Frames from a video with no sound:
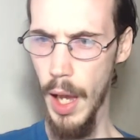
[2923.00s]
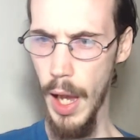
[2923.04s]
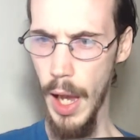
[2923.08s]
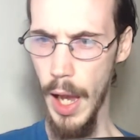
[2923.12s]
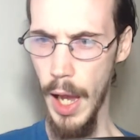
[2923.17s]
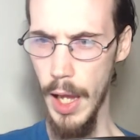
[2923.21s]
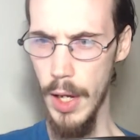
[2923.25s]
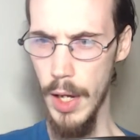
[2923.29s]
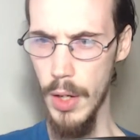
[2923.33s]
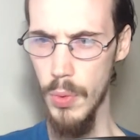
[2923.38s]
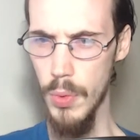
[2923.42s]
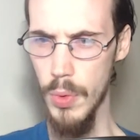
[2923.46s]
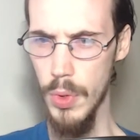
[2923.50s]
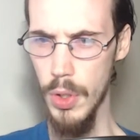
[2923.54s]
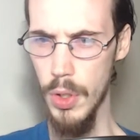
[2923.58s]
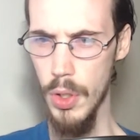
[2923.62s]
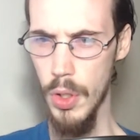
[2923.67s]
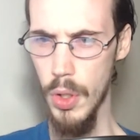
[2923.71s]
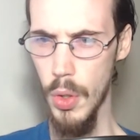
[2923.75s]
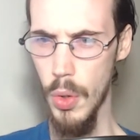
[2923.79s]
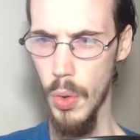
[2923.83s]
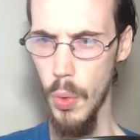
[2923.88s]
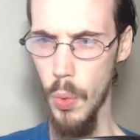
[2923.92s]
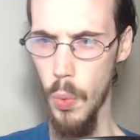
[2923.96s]
I don't
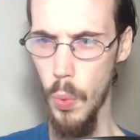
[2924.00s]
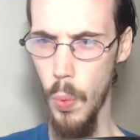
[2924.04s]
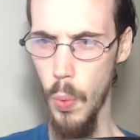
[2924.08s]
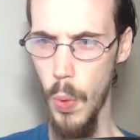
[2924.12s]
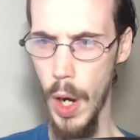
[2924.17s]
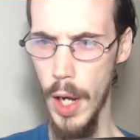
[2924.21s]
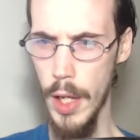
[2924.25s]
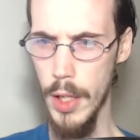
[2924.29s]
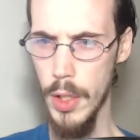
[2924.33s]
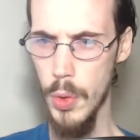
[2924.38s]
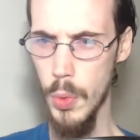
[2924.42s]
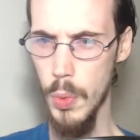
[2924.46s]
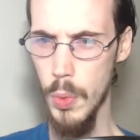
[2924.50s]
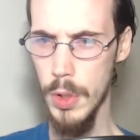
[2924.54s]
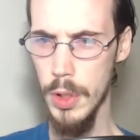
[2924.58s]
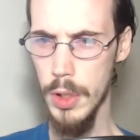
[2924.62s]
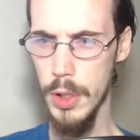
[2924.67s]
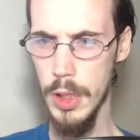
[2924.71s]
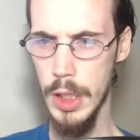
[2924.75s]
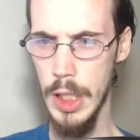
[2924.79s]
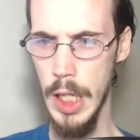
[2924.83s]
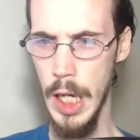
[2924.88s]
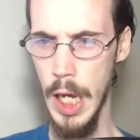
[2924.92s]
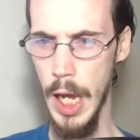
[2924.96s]
know why you were in
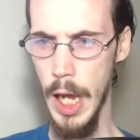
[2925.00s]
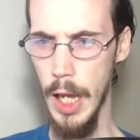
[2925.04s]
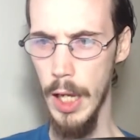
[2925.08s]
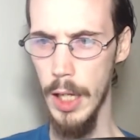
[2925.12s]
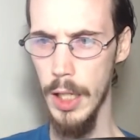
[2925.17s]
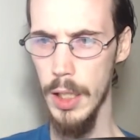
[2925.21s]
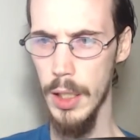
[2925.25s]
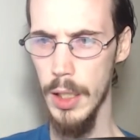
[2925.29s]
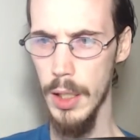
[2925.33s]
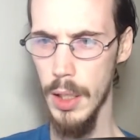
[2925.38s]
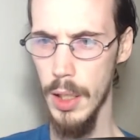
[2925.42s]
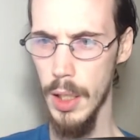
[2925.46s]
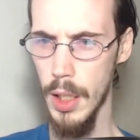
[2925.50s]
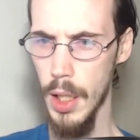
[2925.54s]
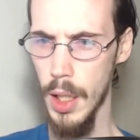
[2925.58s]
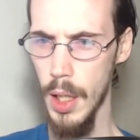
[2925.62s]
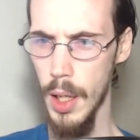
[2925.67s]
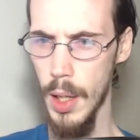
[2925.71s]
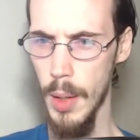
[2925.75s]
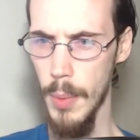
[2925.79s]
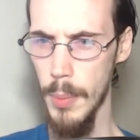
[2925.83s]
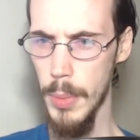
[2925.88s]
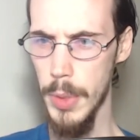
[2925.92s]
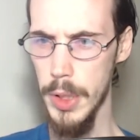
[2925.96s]
attack,
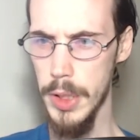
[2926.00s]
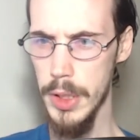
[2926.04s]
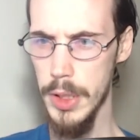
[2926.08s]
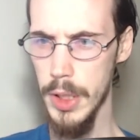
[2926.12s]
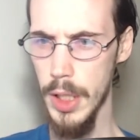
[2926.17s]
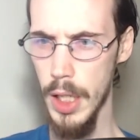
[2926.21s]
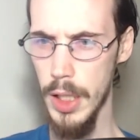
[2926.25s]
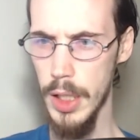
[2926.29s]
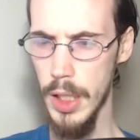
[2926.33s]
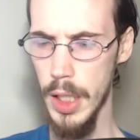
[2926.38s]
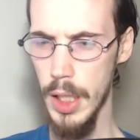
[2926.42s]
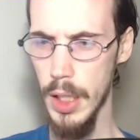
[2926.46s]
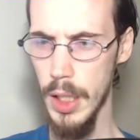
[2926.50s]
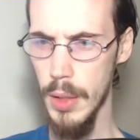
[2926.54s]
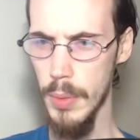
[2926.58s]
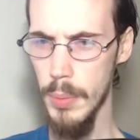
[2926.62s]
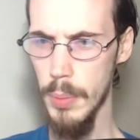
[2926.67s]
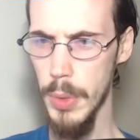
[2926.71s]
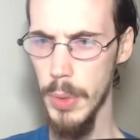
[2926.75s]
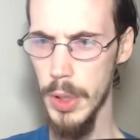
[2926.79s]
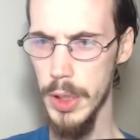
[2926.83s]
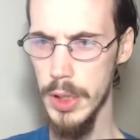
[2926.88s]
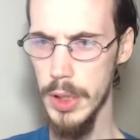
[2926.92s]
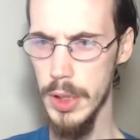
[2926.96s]
but
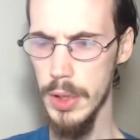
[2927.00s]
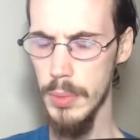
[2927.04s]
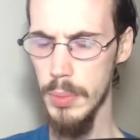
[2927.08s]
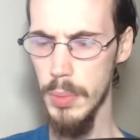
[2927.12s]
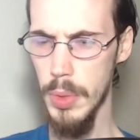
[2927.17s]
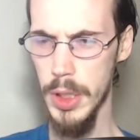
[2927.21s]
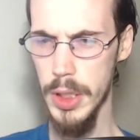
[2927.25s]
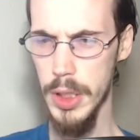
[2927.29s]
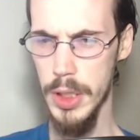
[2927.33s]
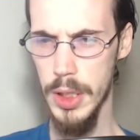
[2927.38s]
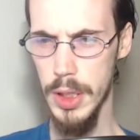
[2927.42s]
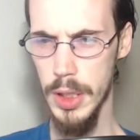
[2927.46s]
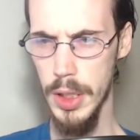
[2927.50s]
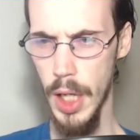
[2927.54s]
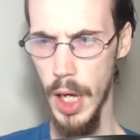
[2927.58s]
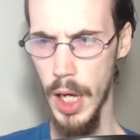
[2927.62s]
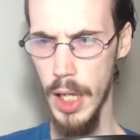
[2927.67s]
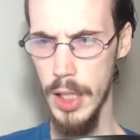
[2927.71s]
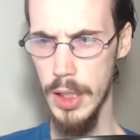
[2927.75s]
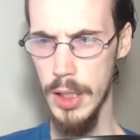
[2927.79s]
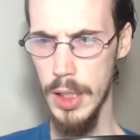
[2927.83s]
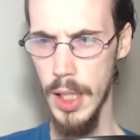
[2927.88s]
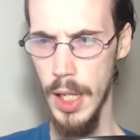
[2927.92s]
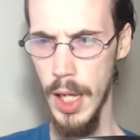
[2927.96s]
it's
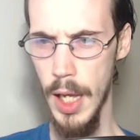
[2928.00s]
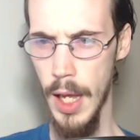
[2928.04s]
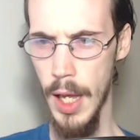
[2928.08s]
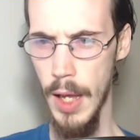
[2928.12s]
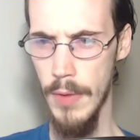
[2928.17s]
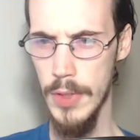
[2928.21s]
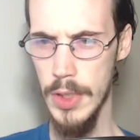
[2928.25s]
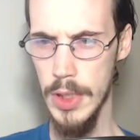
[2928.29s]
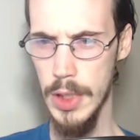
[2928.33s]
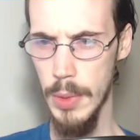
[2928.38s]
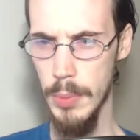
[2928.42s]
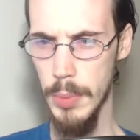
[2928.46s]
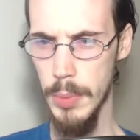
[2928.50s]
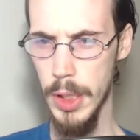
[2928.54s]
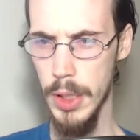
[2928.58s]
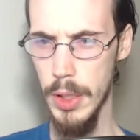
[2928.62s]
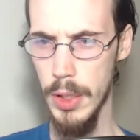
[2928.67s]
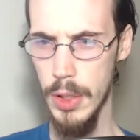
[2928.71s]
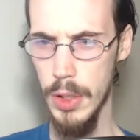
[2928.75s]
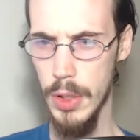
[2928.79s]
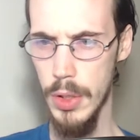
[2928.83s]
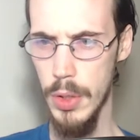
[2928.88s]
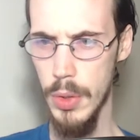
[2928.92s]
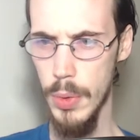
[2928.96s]
got to have
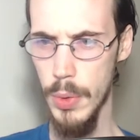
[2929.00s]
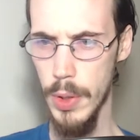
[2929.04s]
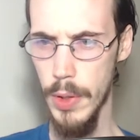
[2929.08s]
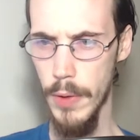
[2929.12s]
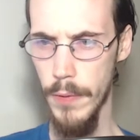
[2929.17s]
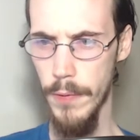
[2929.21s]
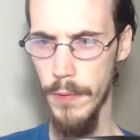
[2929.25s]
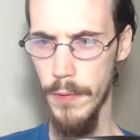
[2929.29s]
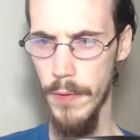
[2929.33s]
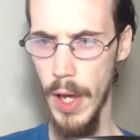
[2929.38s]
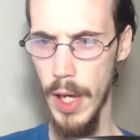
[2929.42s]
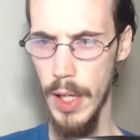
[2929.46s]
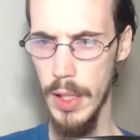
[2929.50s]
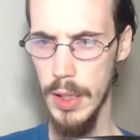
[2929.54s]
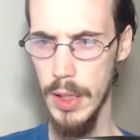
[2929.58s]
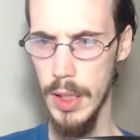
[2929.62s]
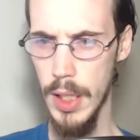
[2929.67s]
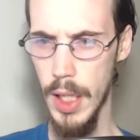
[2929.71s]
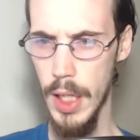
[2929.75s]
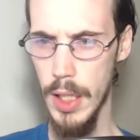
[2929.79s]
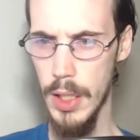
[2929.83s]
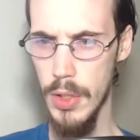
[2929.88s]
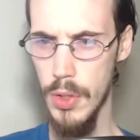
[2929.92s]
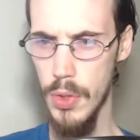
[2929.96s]
something to do with the fact
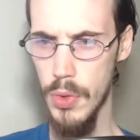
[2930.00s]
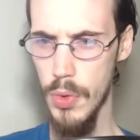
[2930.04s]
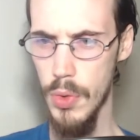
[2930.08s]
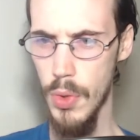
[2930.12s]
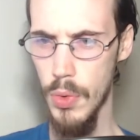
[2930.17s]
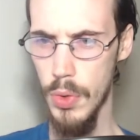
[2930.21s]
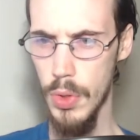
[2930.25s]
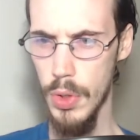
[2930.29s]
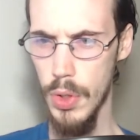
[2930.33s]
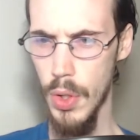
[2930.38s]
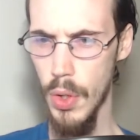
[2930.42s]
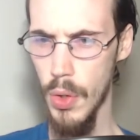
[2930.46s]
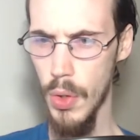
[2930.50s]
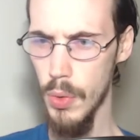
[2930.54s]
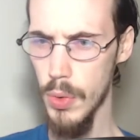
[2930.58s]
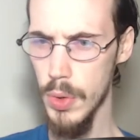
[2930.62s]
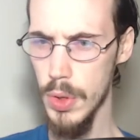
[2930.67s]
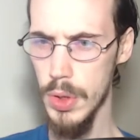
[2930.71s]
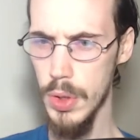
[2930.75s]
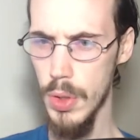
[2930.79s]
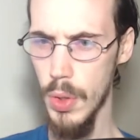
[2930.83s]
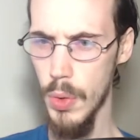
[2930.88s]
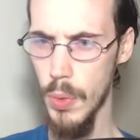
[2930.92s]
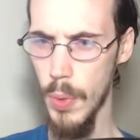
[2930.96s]
that you don't know
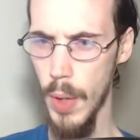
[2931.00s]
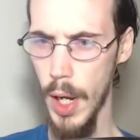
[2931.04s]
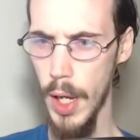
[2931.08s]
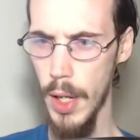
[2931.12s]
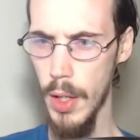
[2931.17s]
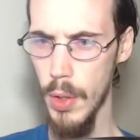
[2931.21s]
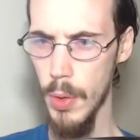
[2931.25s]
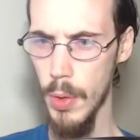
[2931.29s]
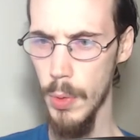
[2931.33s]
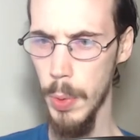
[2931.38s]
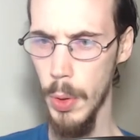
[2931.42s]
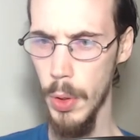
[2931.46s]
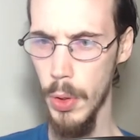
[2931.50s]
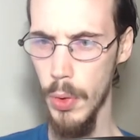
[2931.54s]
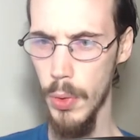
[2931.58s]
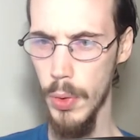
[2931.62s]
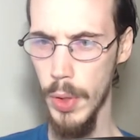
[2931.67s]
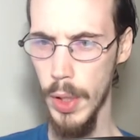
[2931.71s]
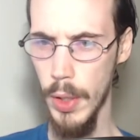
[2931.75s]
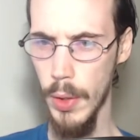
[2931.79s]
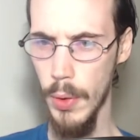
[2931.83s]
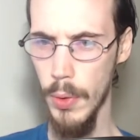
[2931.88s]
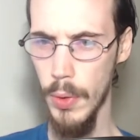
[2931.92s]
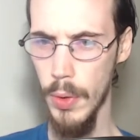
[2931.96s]
Snow White or
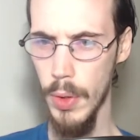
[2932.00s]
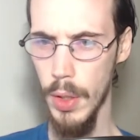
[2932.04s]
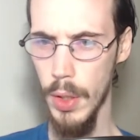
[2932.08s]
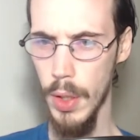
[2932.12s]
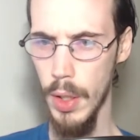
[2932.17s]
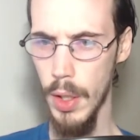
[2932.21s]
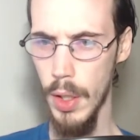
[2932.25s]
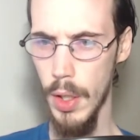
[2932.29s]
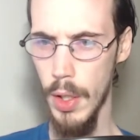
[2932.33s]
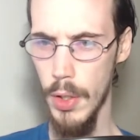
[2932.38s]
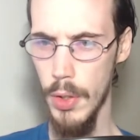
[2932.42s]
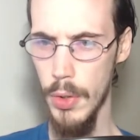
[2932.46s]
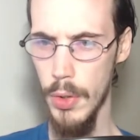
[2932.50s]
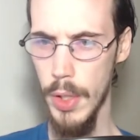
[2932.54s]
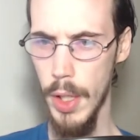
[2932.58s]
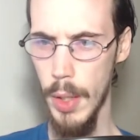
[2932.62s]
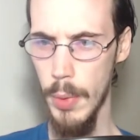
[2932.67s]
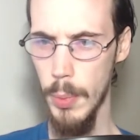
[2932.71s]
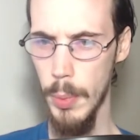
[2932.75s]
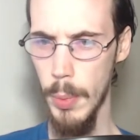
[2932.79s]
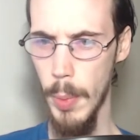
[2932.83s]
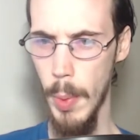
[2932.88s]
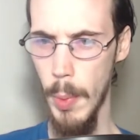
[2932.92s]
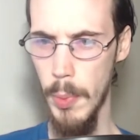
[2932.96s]
Pinocchio. You can't
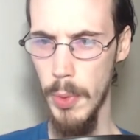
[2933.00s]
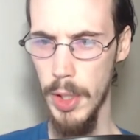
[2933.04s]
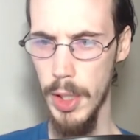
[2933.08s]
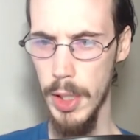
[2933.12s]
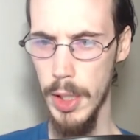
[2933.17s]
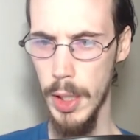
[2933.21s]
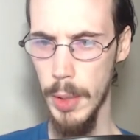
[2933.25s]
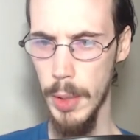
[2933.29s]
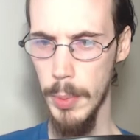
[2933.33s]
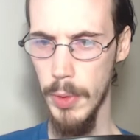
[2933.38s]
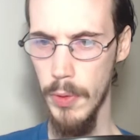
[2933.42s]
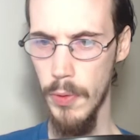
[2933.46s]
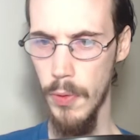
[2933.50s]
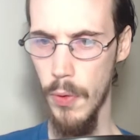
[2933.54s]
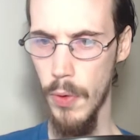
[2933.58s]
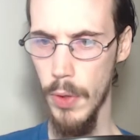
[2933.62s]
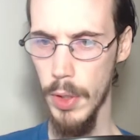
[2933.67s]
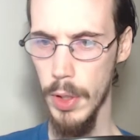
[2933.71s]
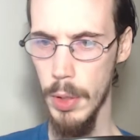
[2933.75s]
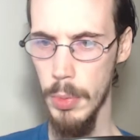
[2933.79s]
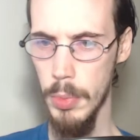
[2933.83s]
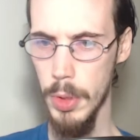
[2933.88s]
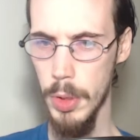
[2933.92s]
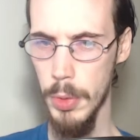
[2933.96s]
remember anything before
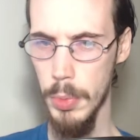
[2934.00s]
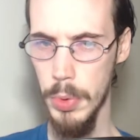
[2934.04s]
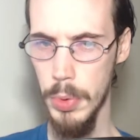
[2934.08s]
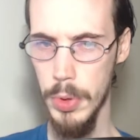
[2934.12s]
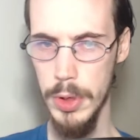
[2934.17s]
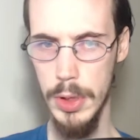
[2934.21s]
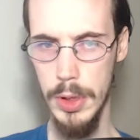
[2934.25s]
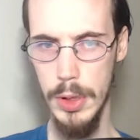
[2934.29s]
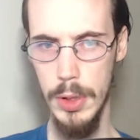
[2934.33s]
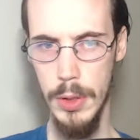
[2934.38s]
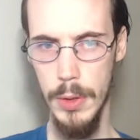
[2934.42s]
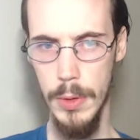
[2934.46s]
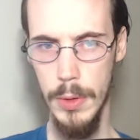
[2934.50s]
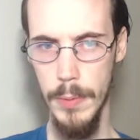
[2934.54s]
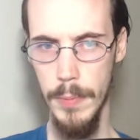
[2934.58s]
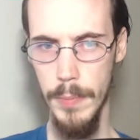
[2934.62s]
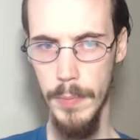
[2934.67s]
coming to prison.